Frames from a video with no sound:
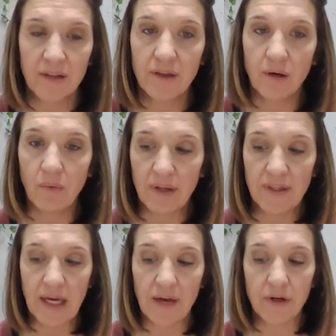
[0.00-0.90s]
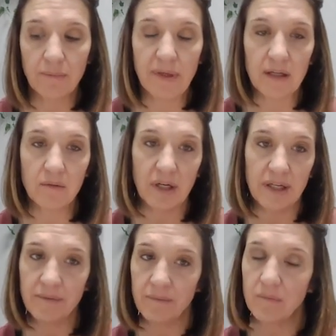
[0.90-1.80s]
The, the other big
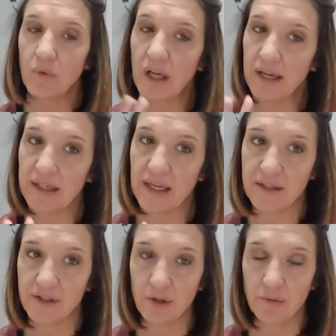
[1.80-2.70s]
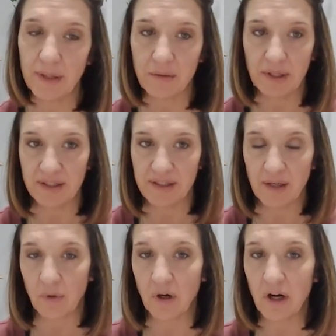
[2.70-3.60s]
one, well, I guess two big ones
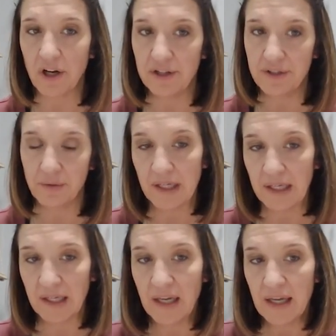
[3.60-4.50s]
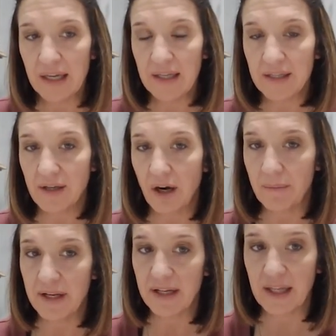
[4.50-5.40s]
that we're all doing is our
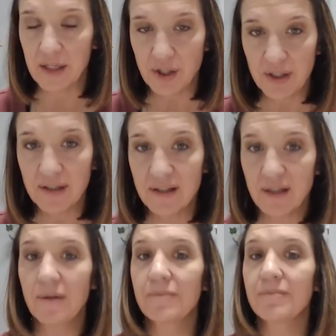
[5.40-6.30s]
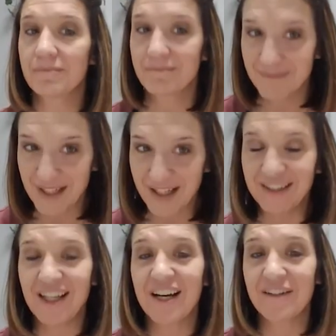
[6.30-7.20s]
medications. A
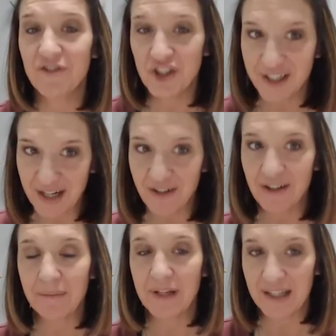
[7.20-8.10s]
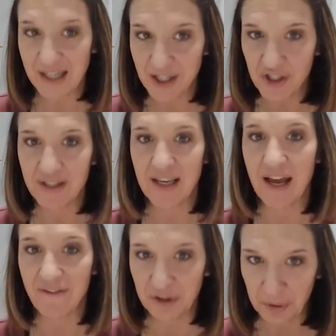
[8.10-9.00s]
lot of generic medications
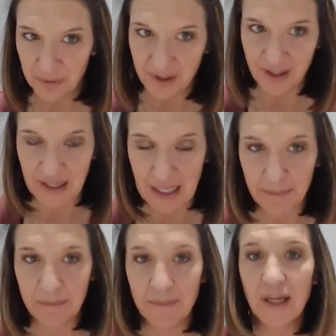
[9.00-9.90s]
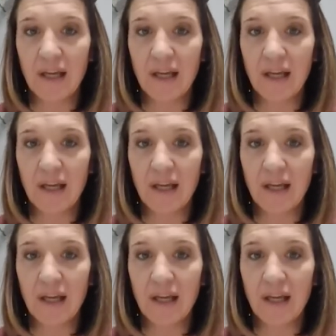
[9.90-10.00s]
have gluten in them.